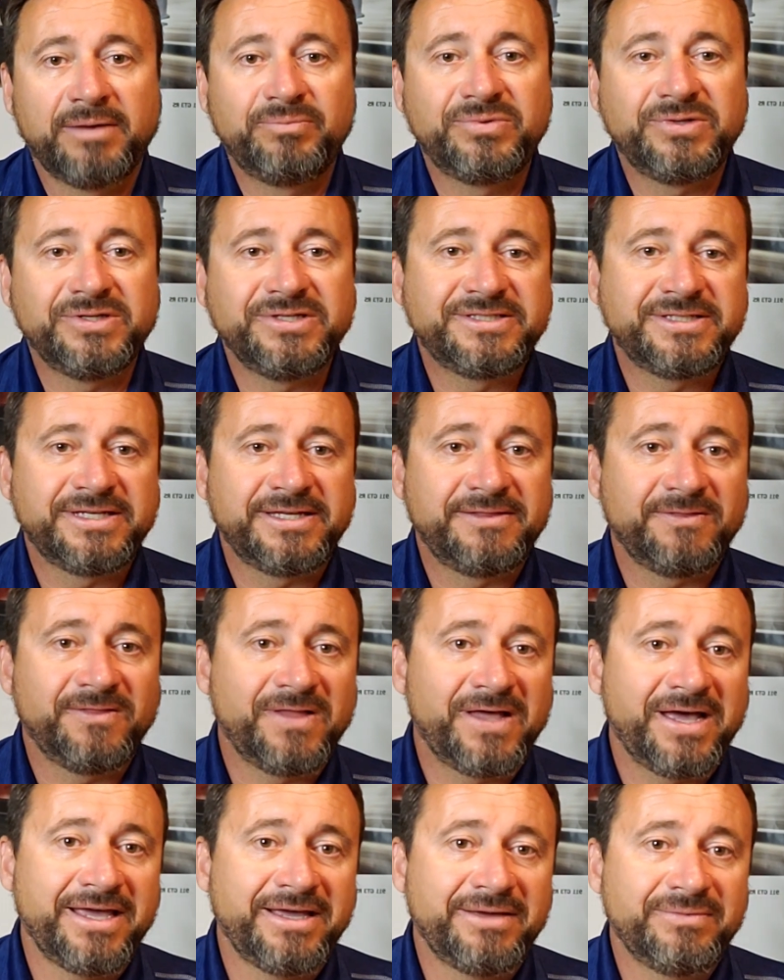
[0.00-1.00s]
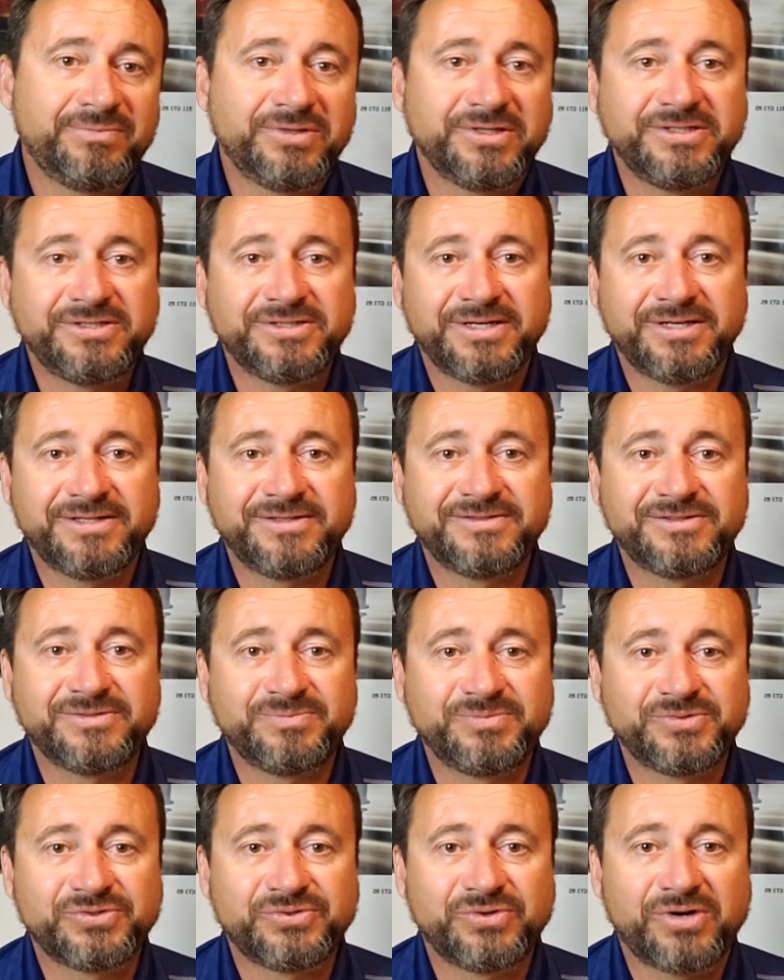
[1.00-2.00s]
please hit like, please hit
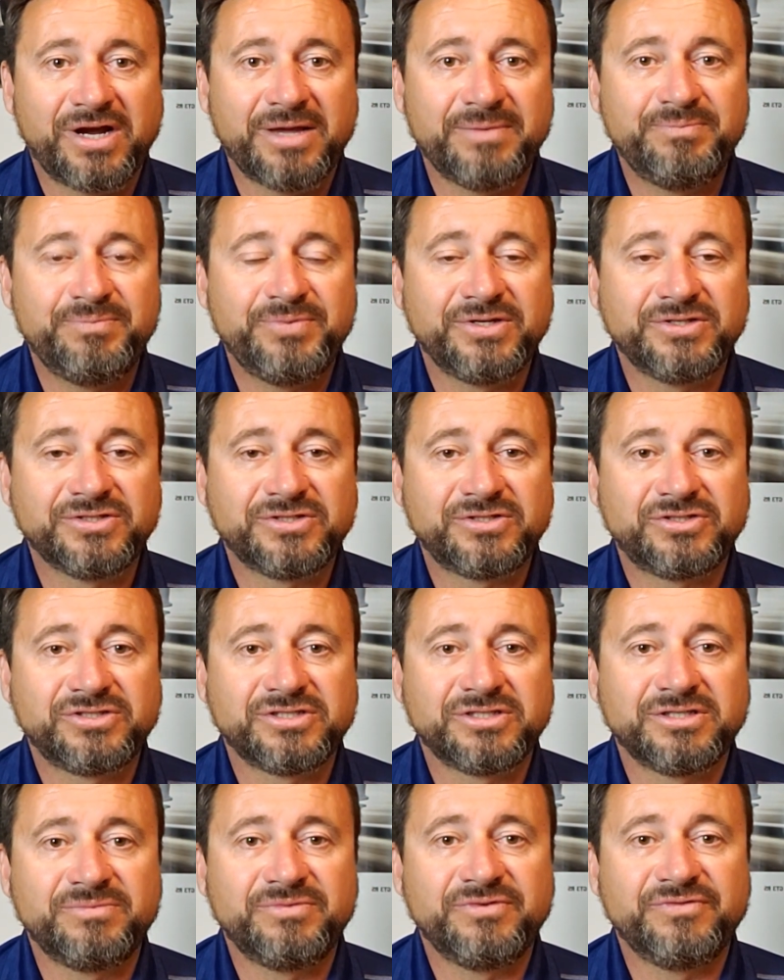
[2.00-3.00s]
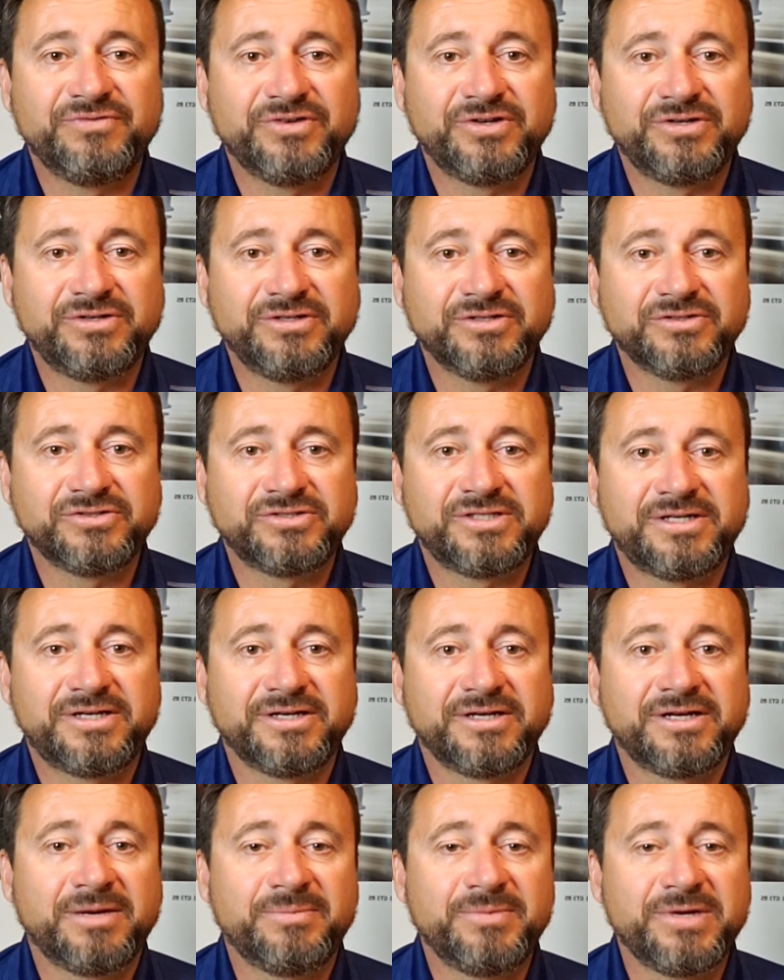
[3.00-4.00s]
subscribe, because there's going to be videos that
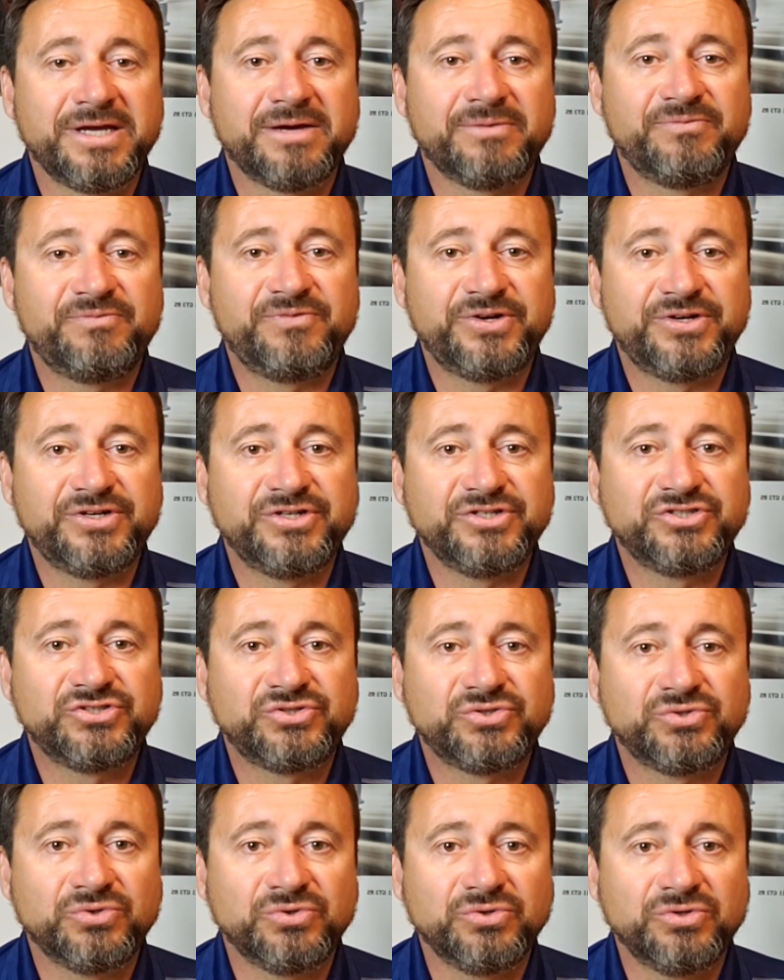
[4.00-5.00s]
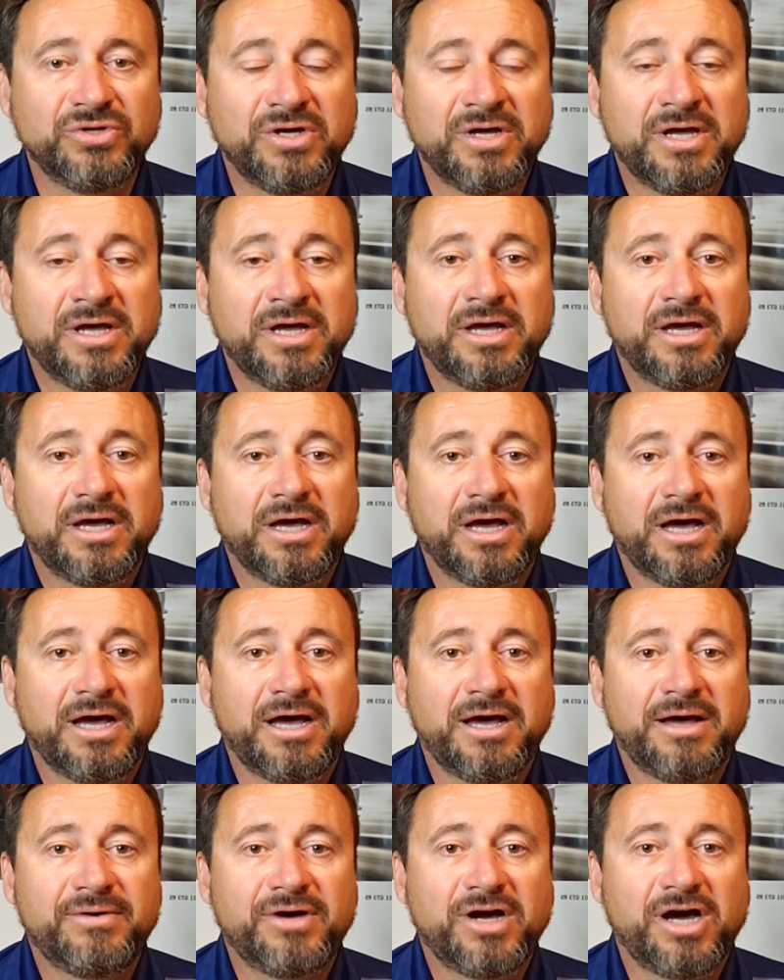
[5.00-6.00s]
are coming up very soon
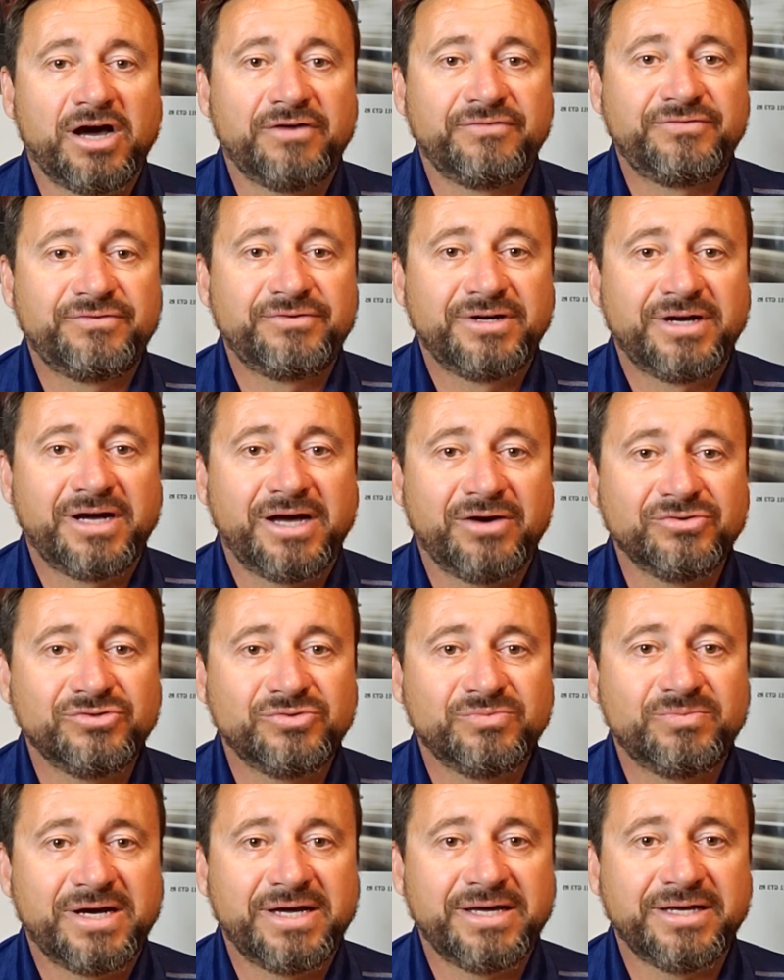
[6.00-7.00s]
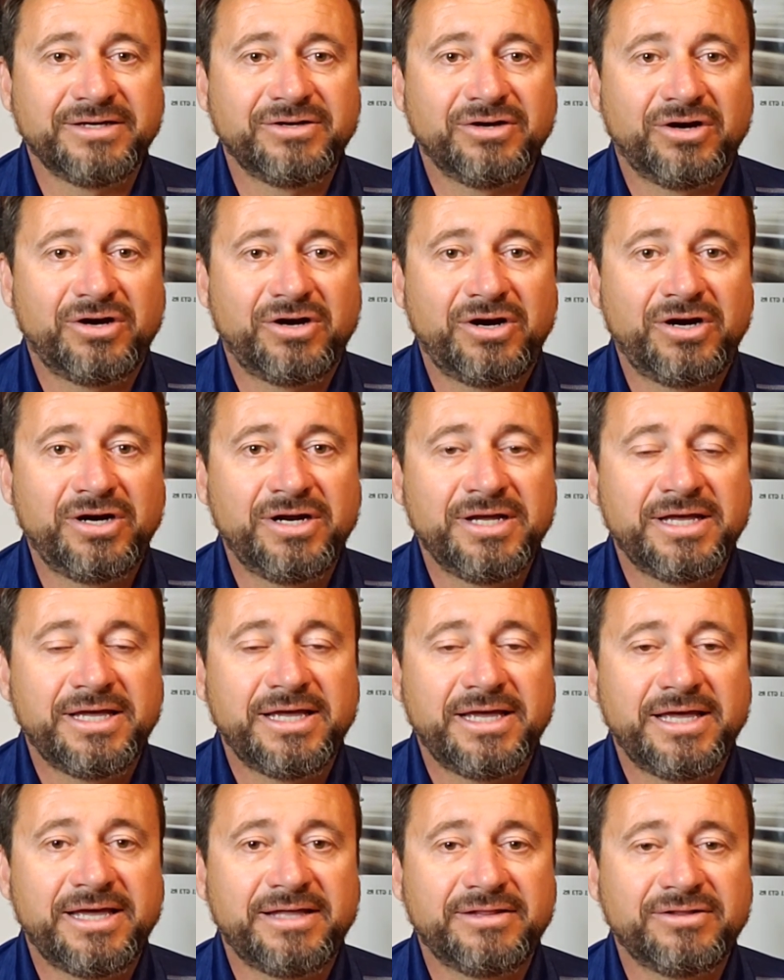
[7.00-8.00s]
of how to buy a car,
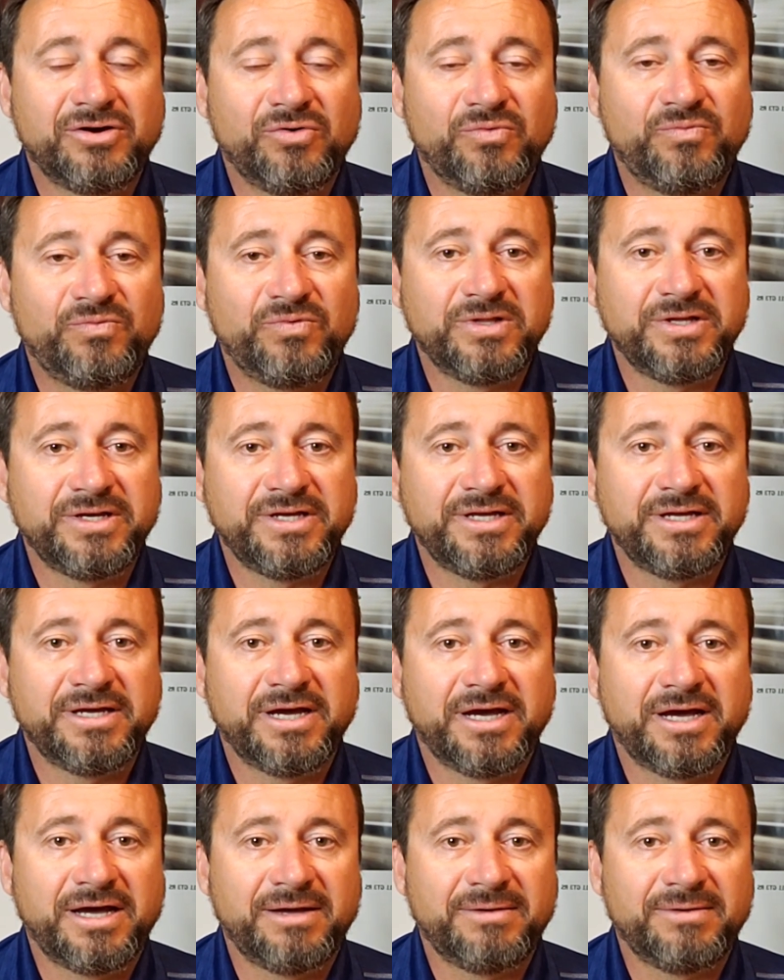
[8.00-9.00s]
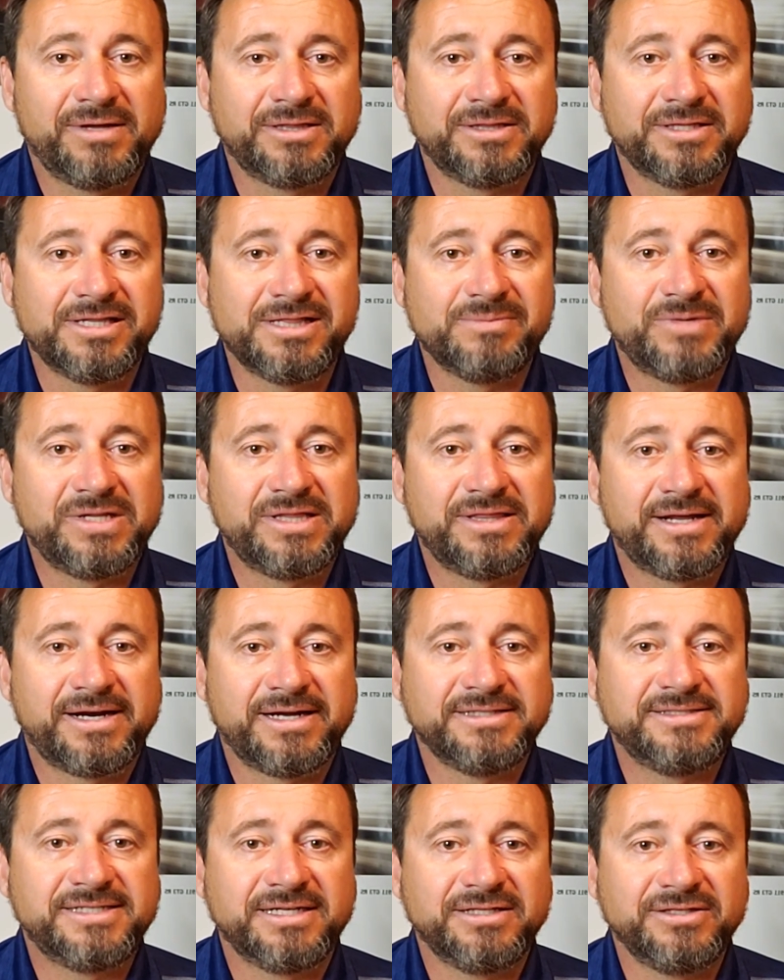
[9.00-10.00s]
and hopefully a little bit that
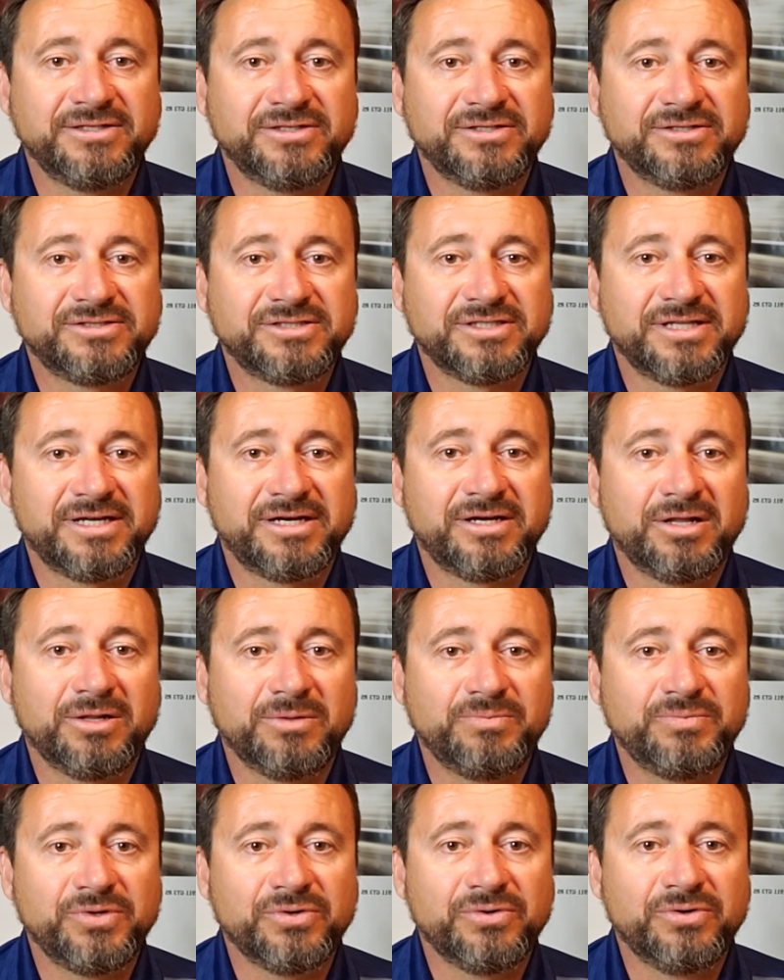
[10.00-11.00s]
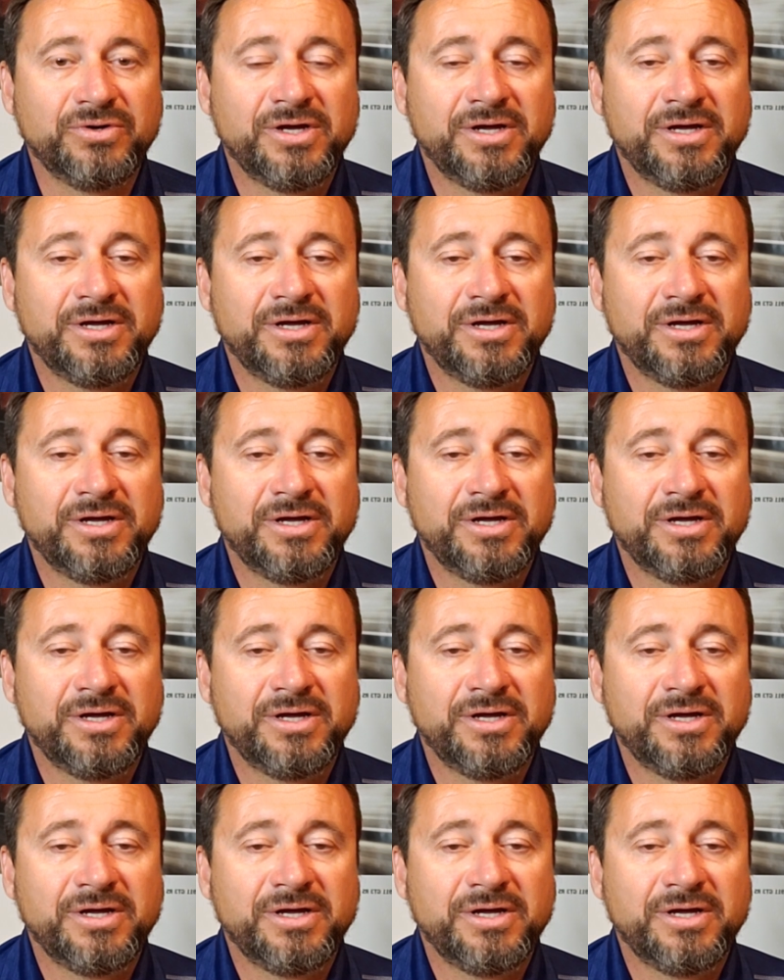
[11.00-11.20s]
I tell you, it's going to help you,